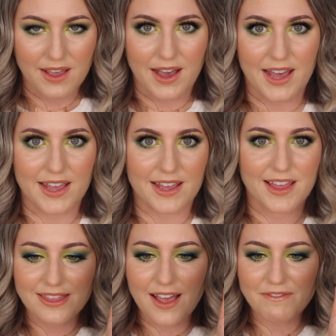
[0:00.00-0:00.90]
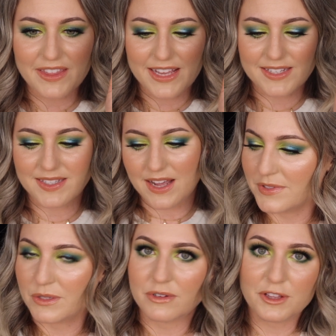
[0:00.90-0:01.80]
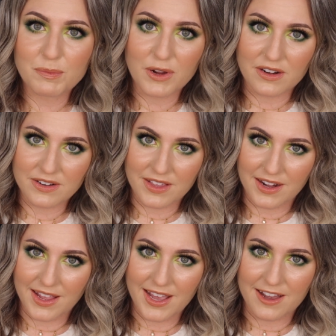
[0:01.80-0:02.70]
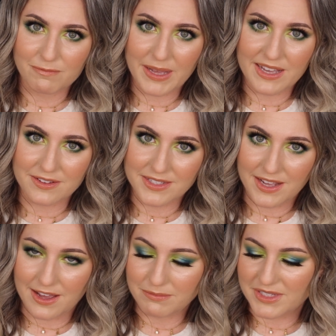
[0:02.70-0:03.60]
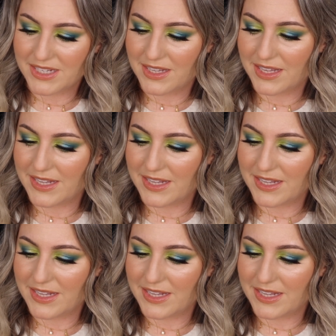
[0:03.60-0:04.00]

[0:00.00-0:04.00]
I love this. So another product that I have by Elta MD